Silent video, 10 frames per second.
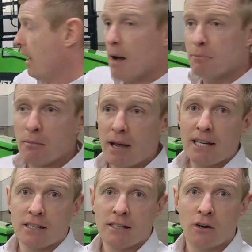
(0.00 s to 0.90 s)

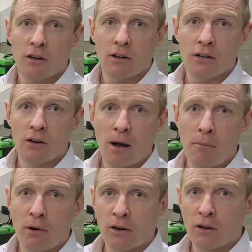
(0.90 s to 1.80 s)
optimizing your
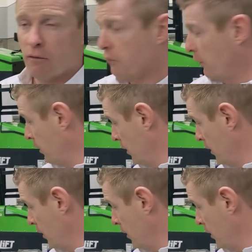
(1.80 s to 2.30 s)
operator comfort.